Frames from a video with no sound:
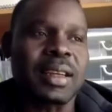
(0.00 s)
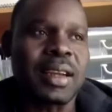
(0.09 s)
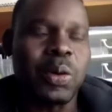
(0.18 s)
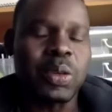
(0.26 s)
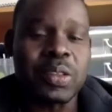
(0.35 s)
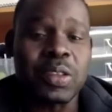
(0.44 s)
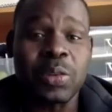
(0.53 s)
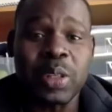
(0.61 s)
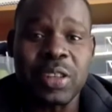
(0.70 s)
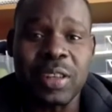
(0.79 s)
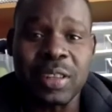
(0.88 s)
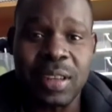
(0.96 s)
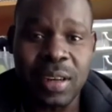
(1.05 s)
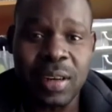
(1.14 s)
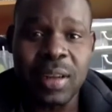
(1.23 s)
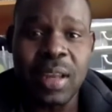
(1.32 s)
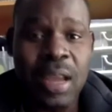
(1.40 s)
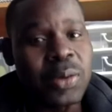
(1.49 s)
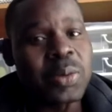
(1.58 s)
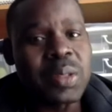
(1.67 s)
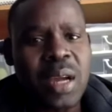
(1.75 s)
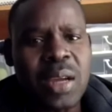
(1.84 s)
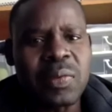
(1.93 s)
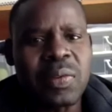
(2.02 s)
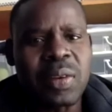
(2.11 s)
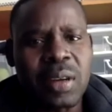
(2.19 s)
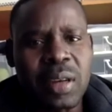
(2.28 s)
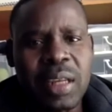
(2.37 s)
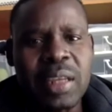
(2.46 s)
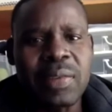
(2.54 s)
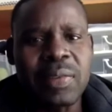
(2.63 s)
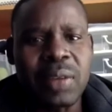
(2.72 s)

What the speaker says: our situation in general, it was kind of a relief.